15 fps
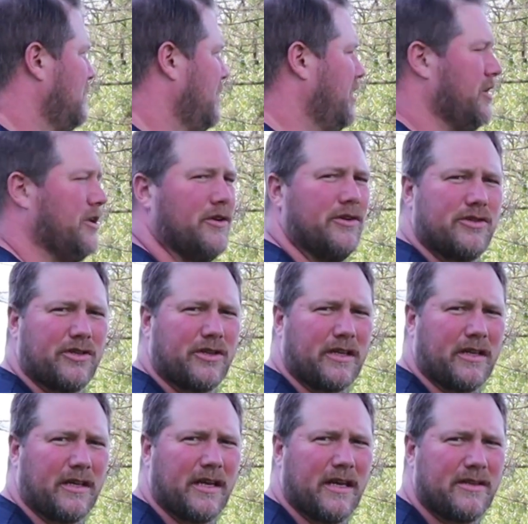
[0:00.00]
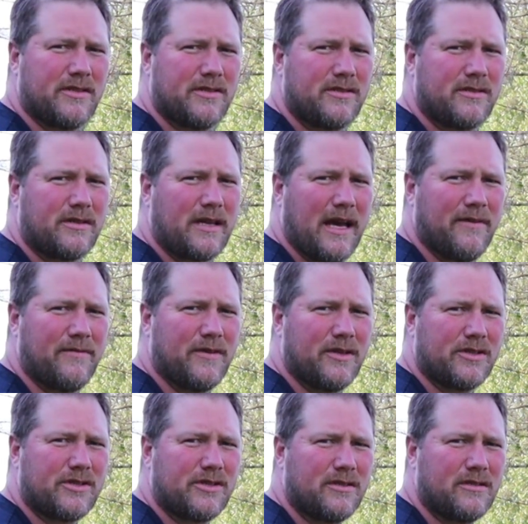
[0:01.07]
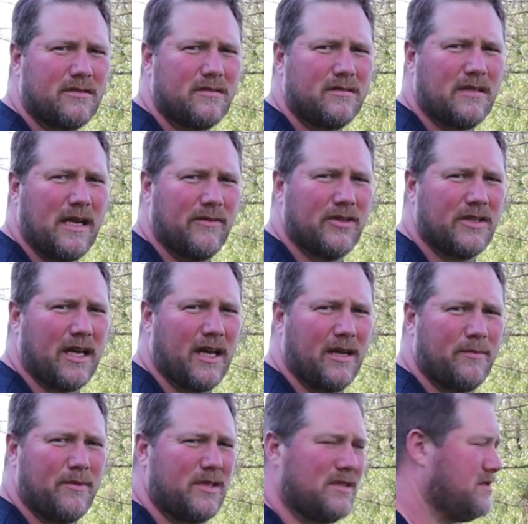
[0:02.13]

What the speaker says: And you usually can catch catfish every time.